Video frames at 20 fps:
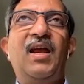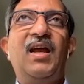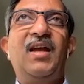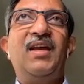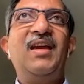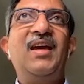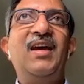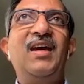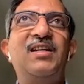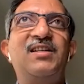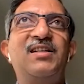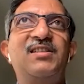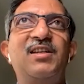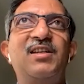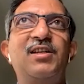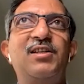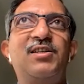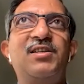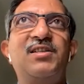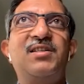Yeah, it's an
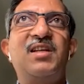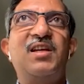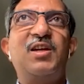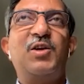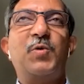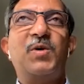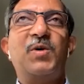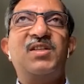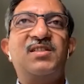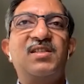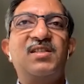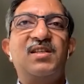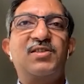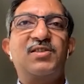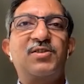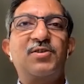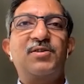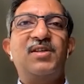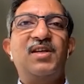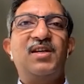interesting question.
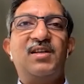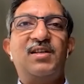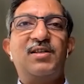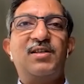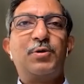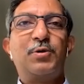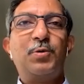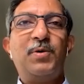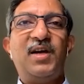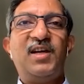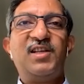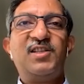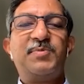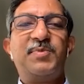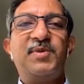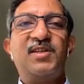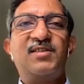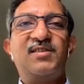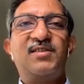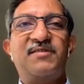So there are two
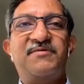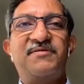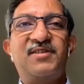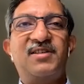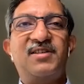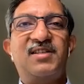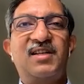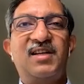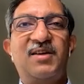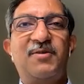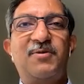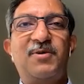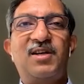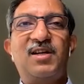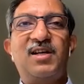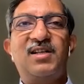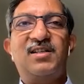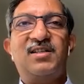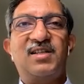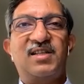aspects of it that I want
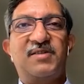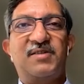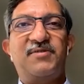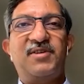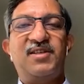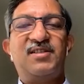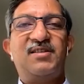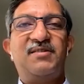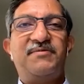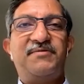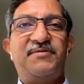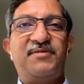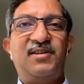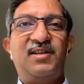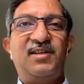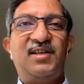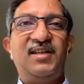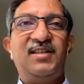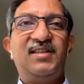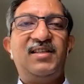to address. First of
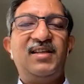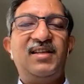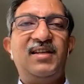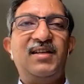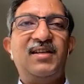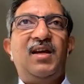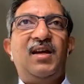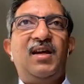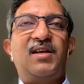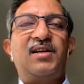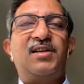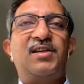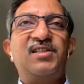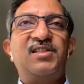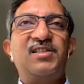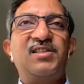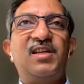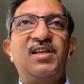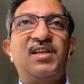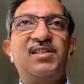all, I think
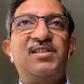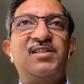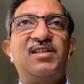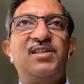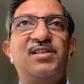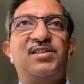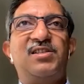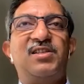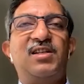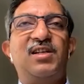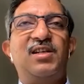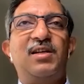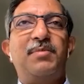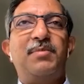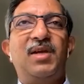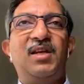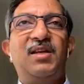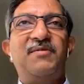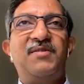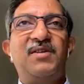digitization, in
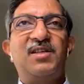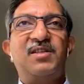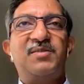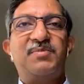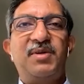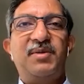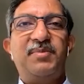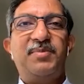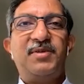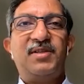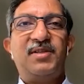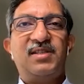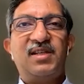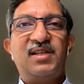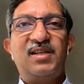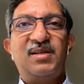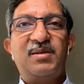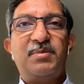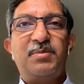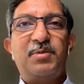many ways, people
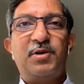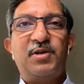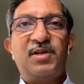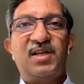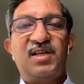think about